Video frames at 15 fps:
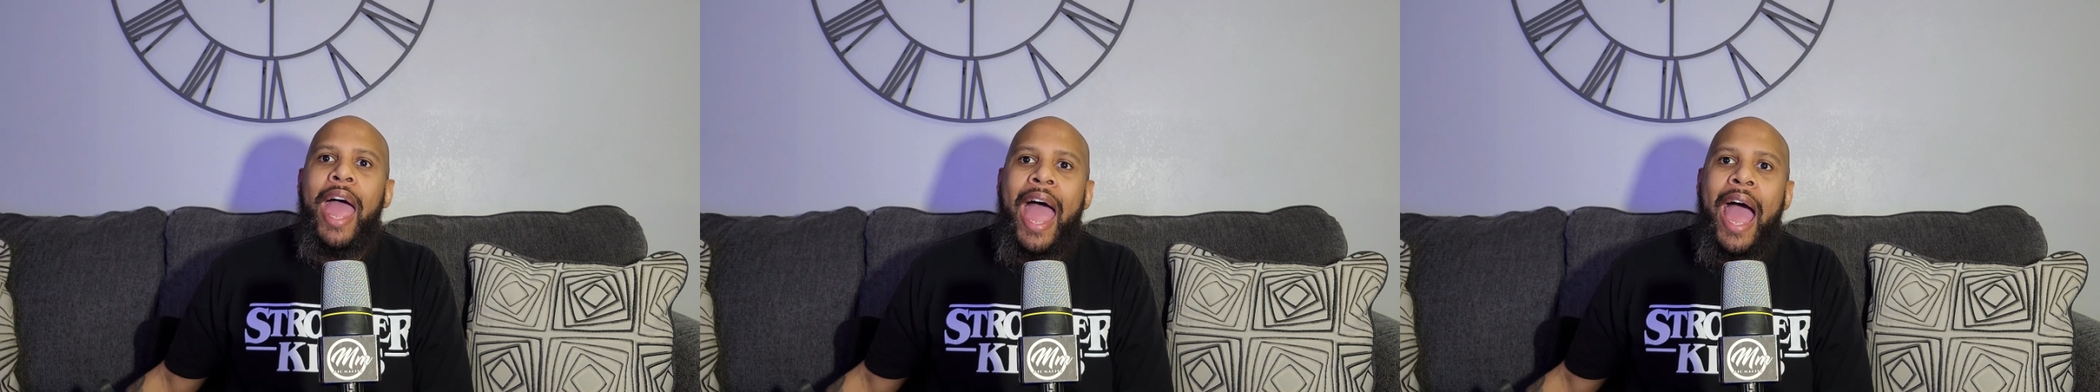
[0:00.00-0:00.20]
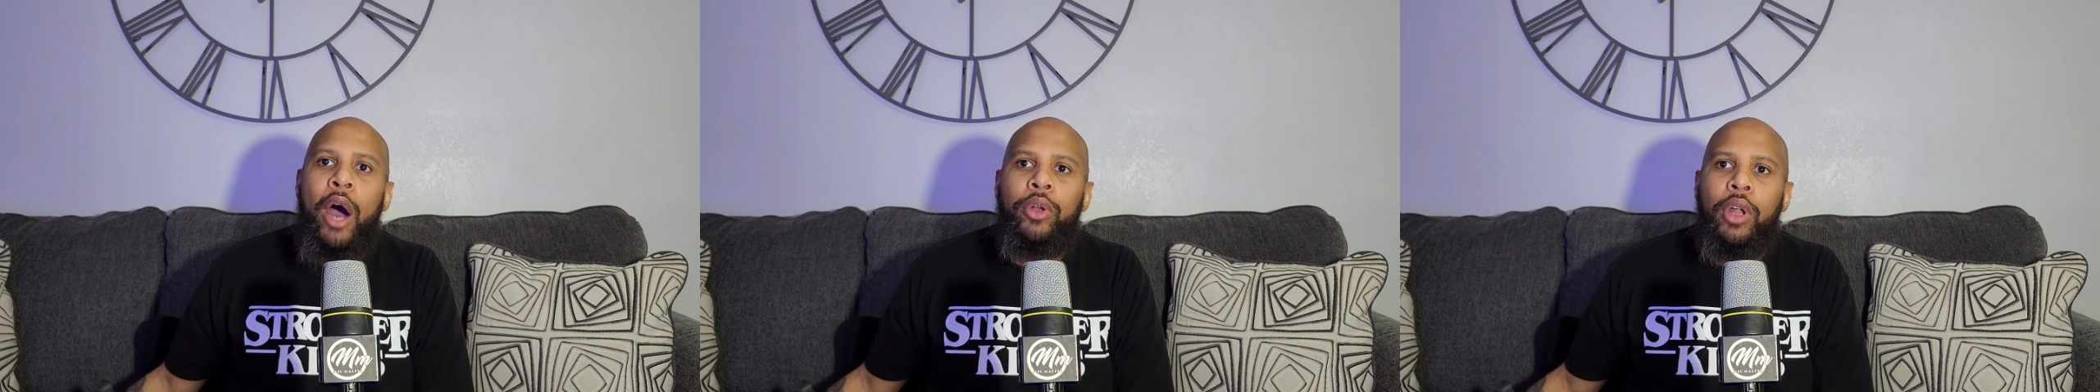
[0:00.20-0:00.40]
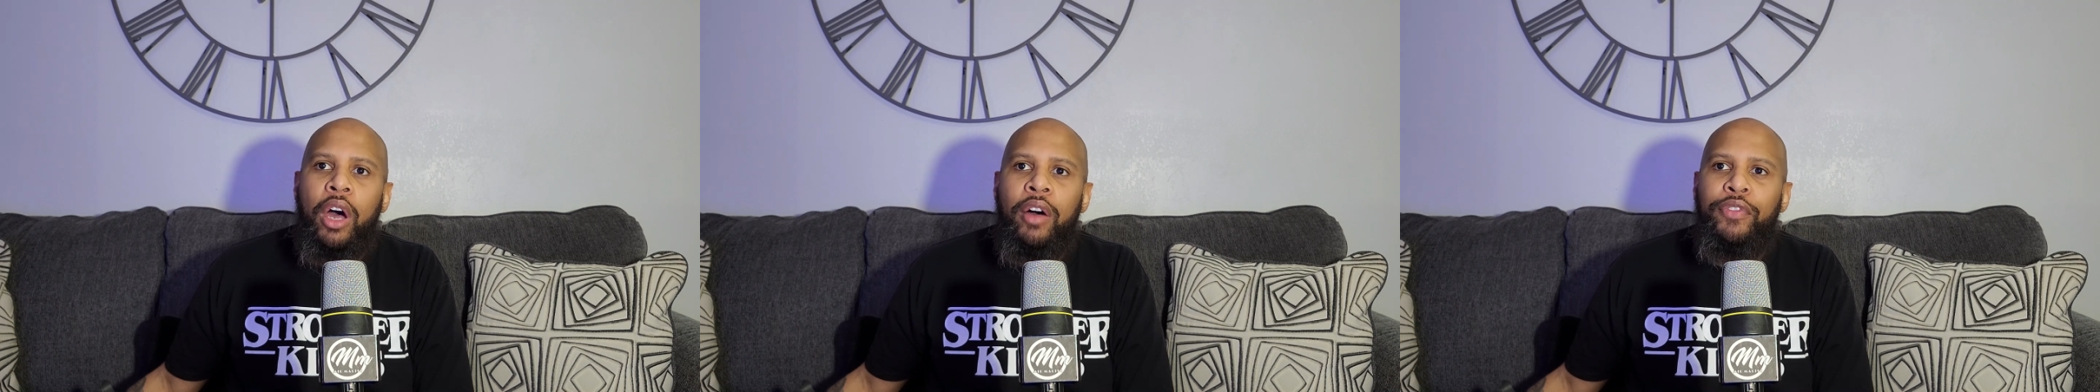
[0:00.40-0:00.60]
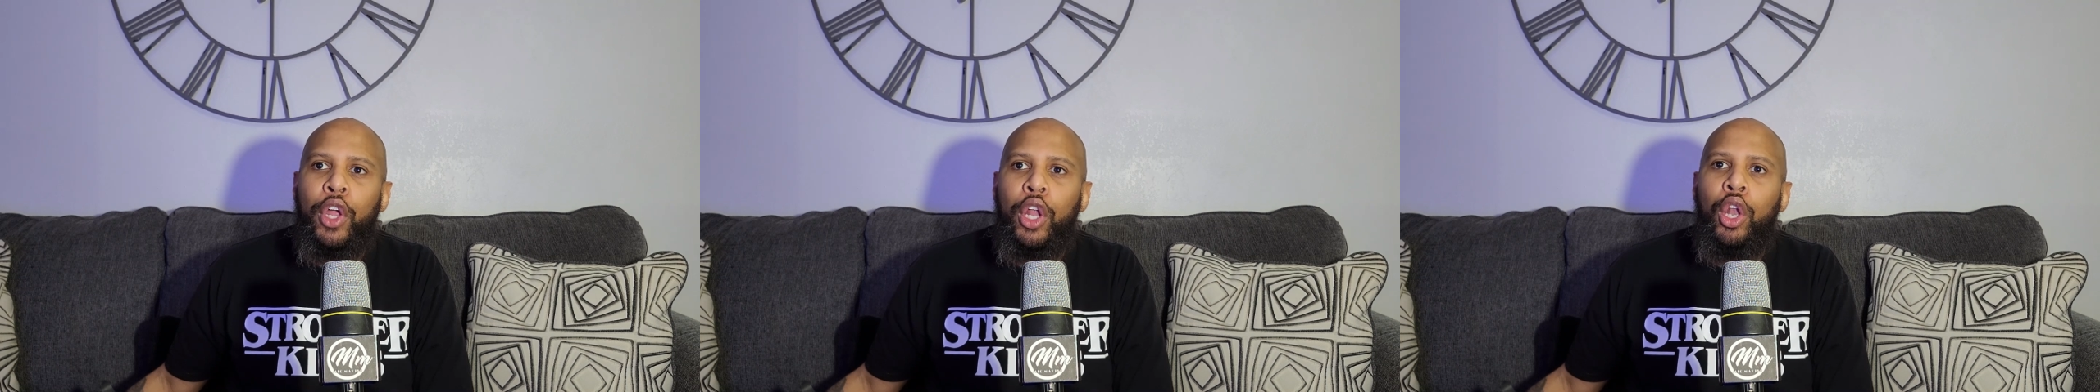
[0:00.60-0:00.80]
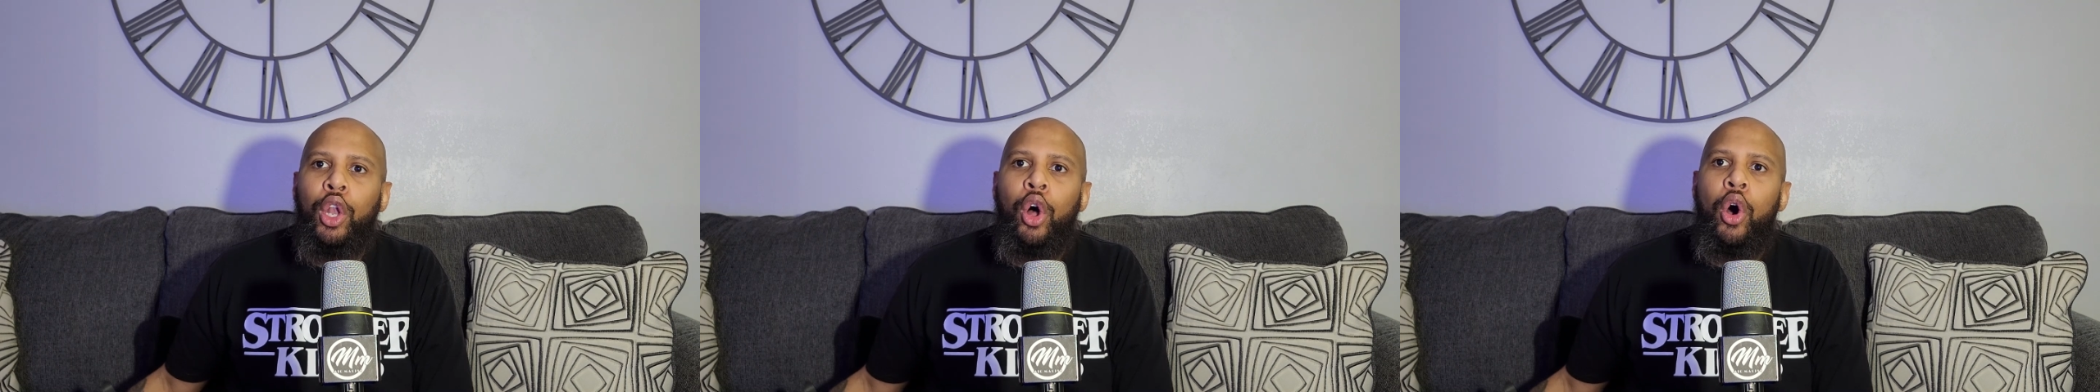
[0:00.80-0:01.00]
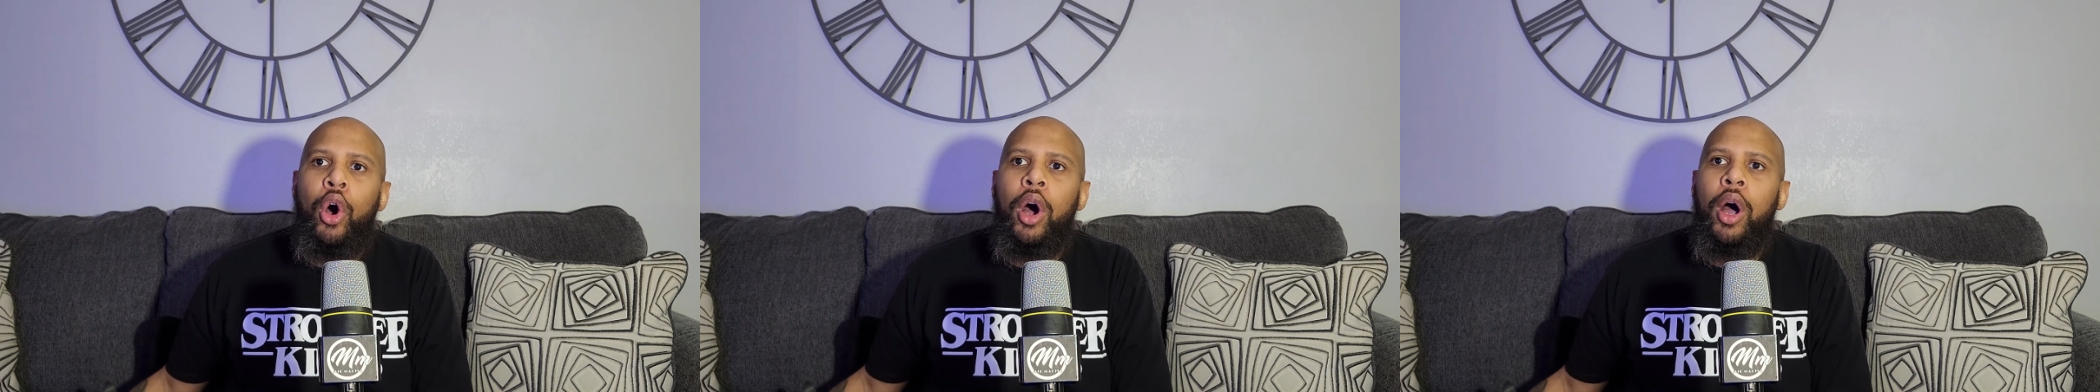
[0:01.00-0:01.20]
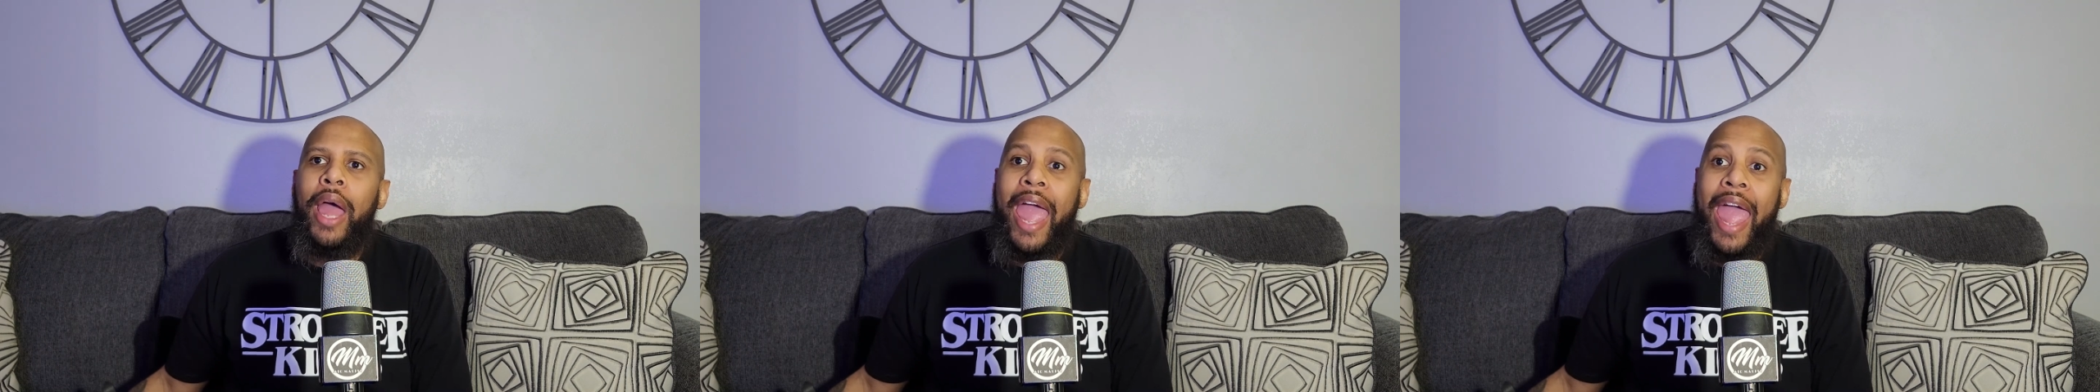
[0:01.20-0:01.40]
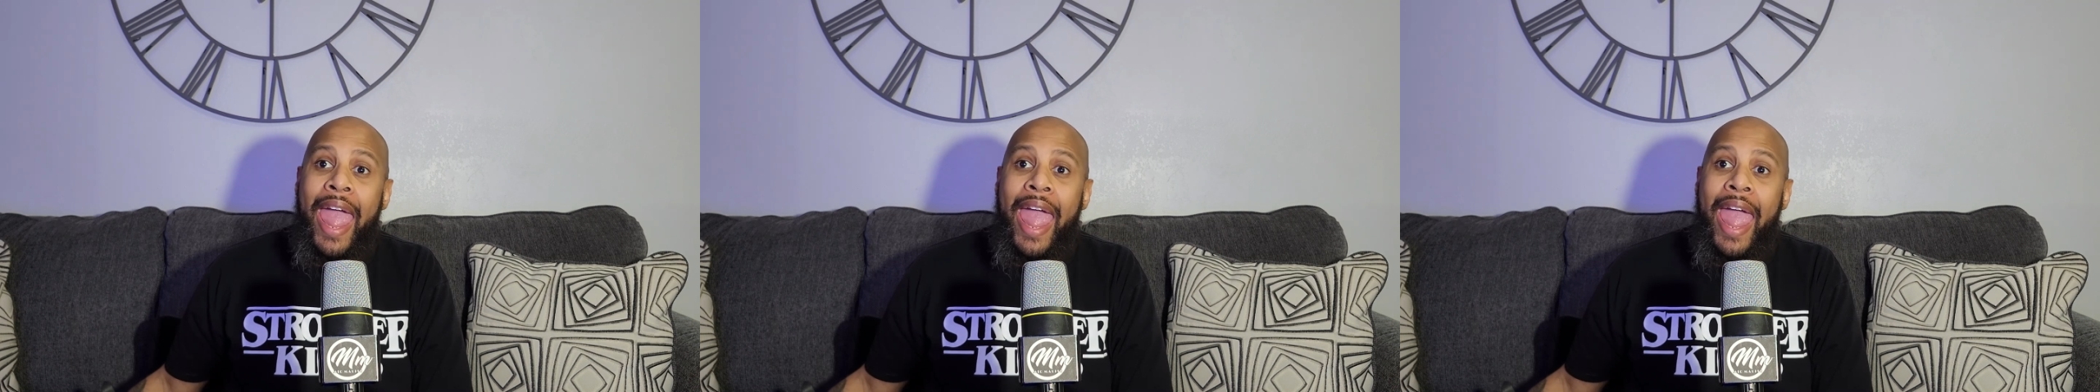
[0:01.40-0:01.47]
out of the law